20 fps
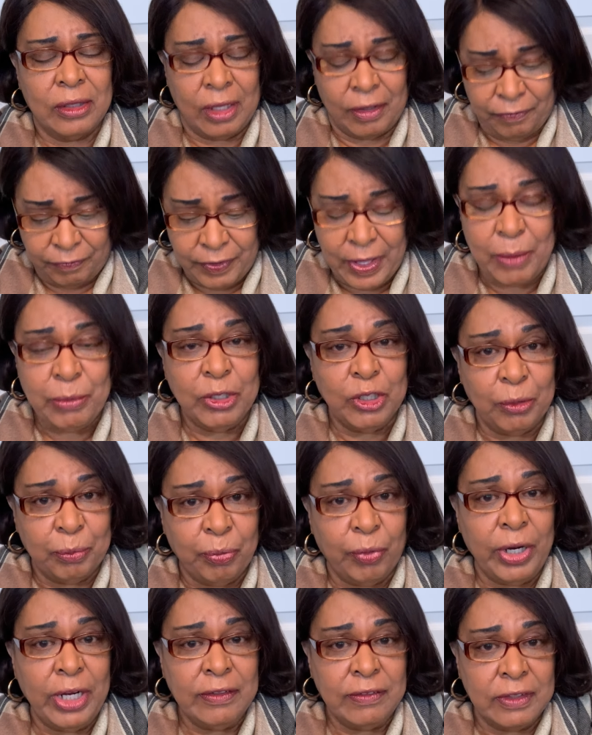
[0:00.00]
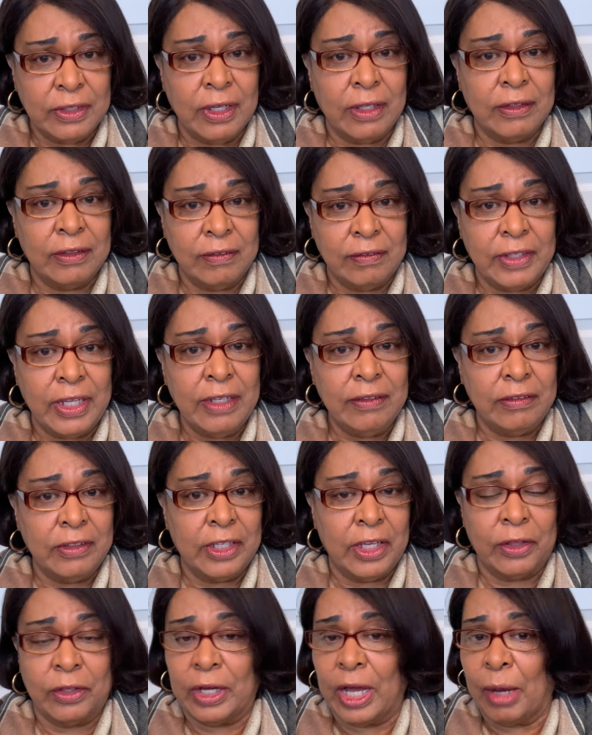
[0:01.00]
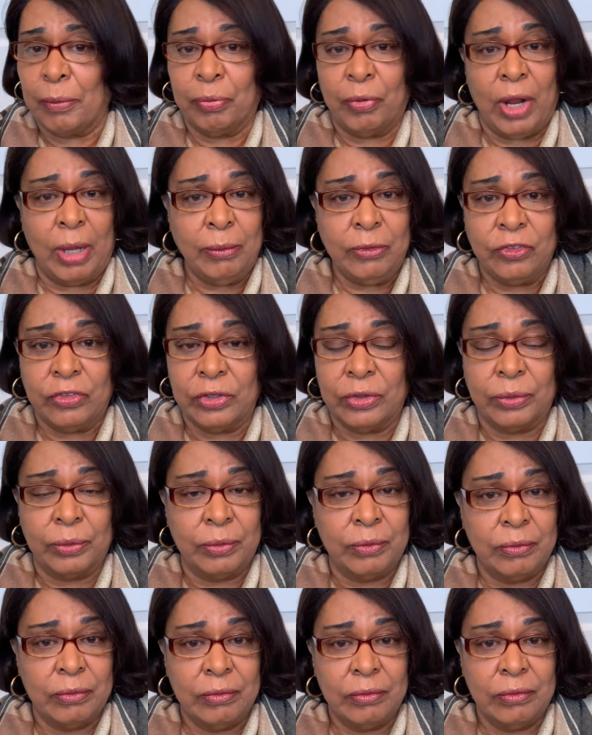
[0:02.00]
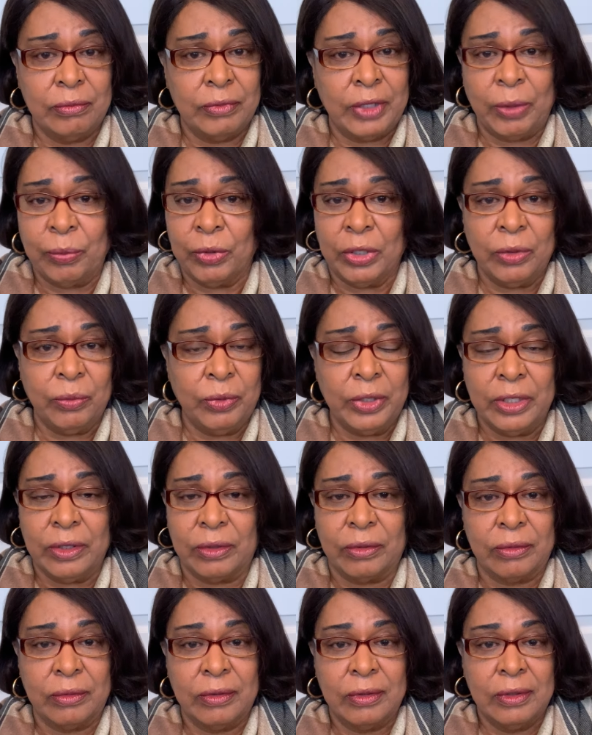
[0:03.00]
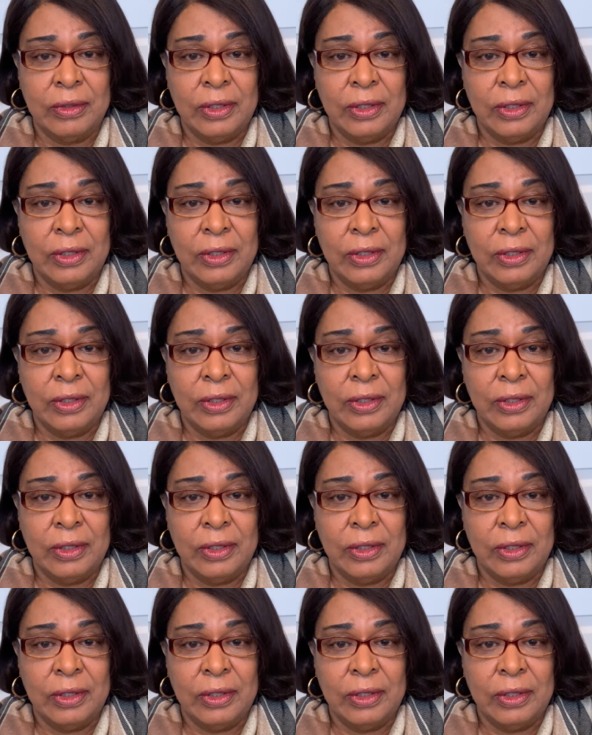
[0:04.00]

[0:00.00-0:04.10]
A family that prays together stays together. I promise you, they really will.